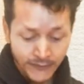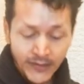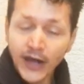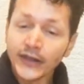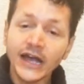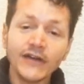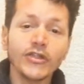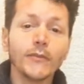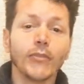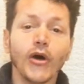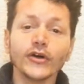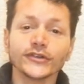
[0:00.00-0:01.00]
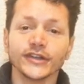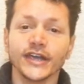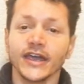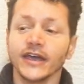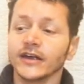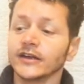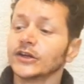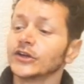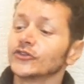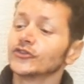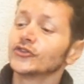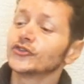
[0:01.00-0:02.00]
And I have the box here
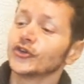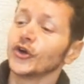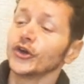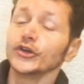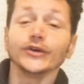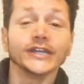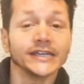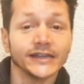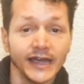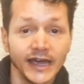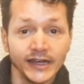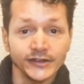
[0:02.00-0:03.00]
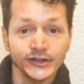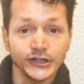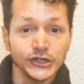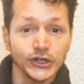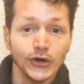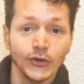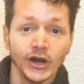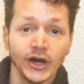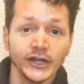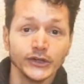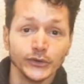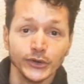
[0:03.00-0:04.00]
to show you in case you go
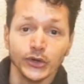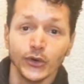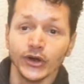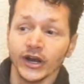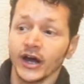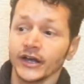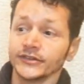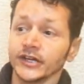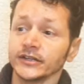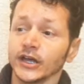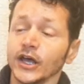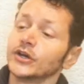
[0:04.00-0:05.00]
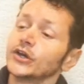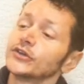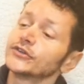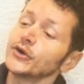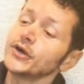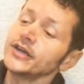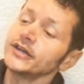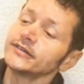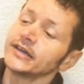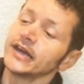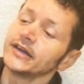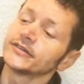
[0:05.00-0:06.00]
online you recognize it. So here it
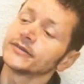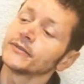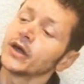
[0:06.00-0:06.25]
is.